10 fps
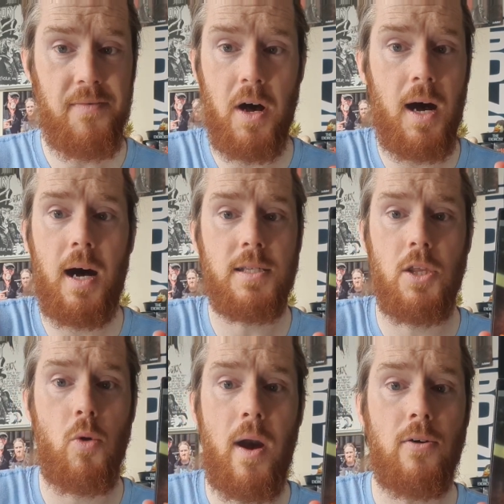I don't
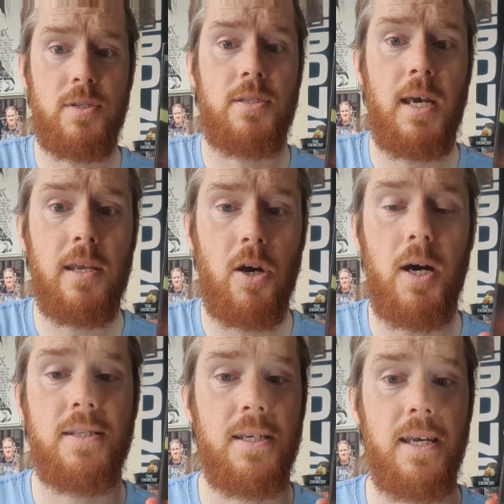know what else to say,
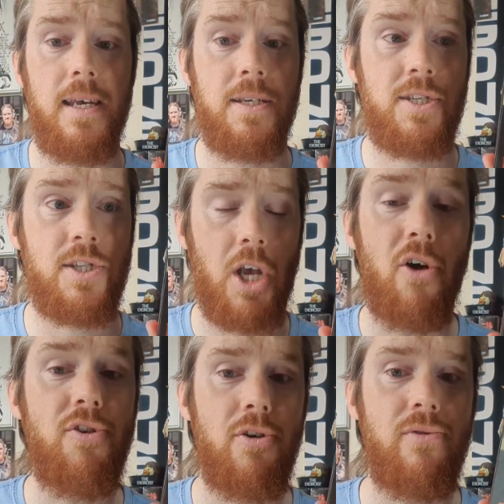guys. It is so
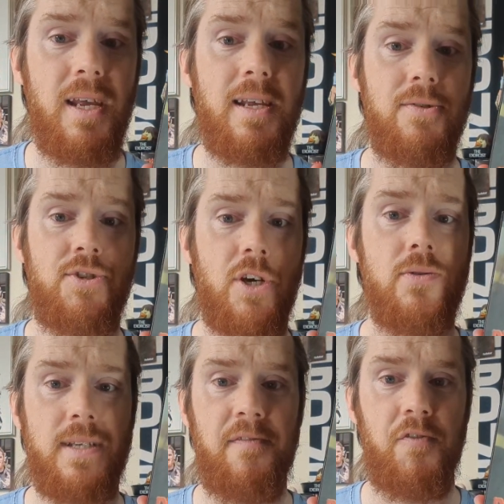unique and so
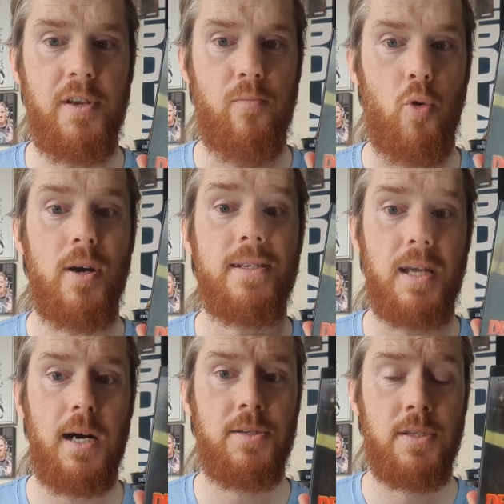different in what it
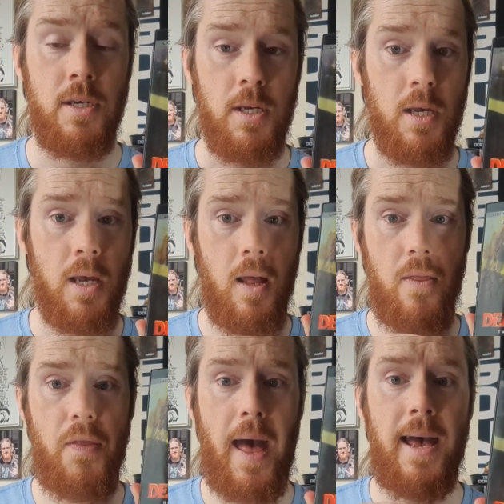does
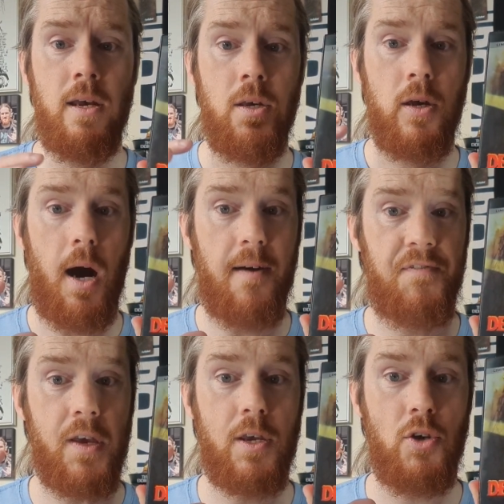that I
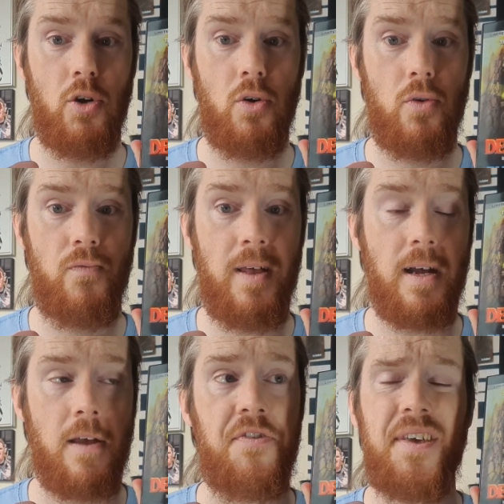
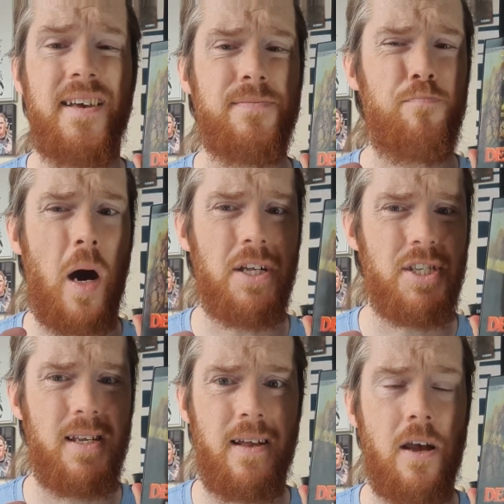don't think
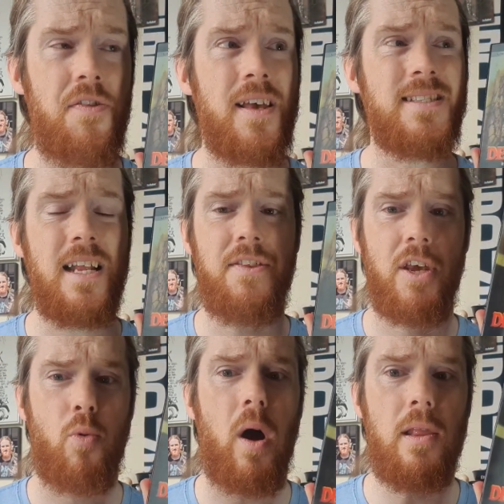there's anything
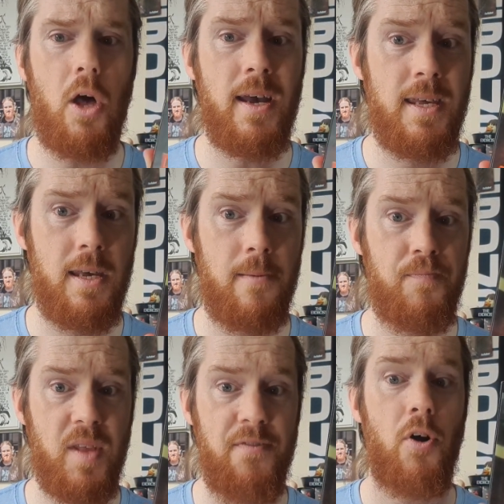quite like it
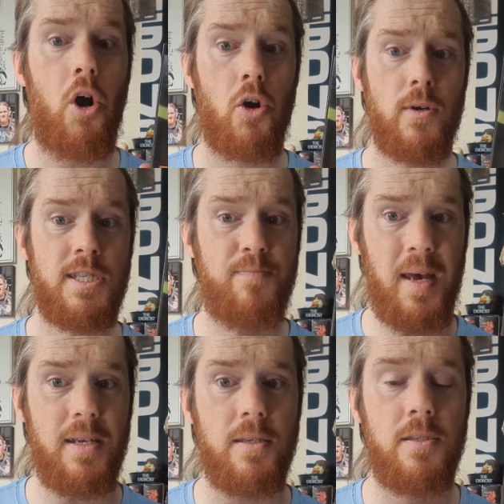in the horror
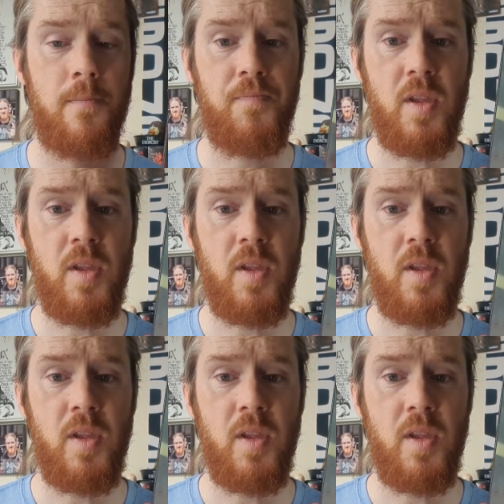space.